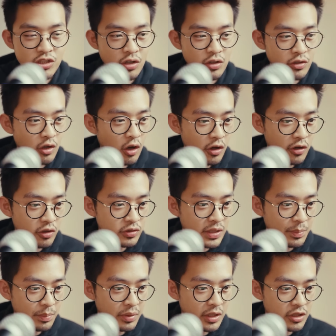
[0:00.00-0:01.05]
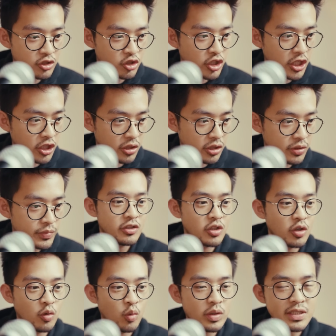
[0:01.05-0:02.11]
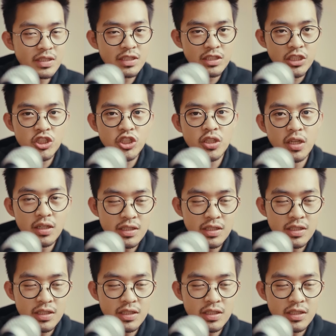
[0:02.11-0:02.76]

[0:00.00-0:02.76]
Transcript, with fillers: is called Auto Template Trigger. So what this extension